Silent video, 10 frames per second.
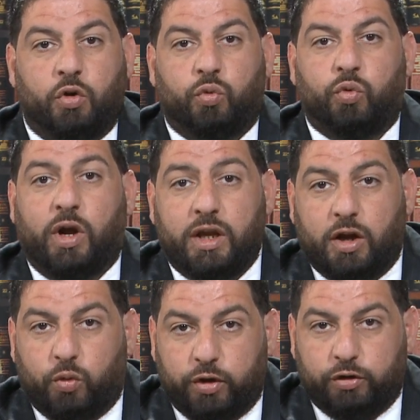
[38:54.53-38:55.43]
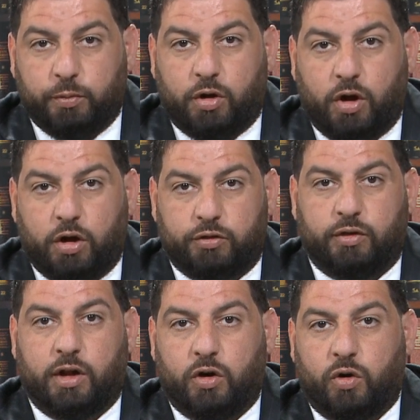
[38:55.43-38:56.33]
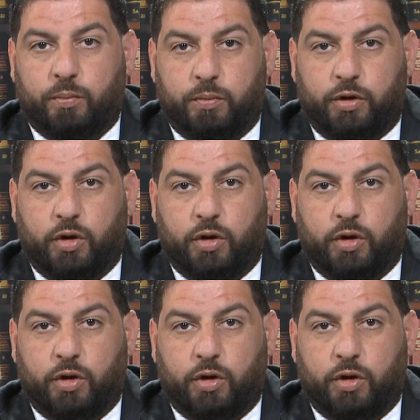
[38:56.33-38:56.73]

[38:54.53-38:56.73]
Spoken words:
write a reasonable cause letter,